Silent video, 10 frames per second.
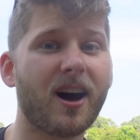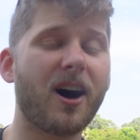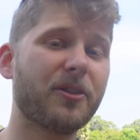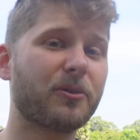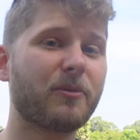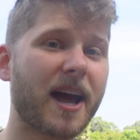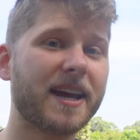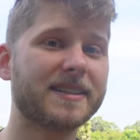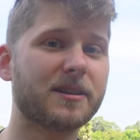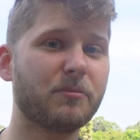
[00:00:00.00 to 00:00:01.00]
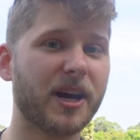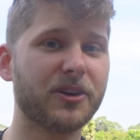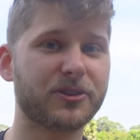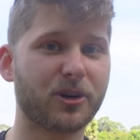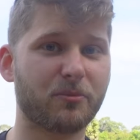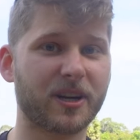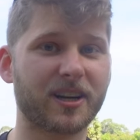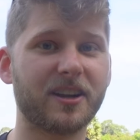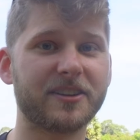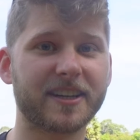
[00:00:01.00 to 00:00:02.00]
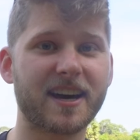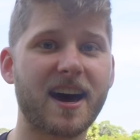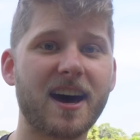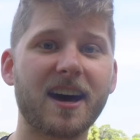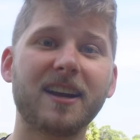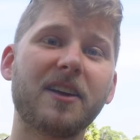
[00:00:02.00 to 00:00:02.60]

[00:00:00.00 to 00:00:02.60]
On the right is the male serpent called Naga, and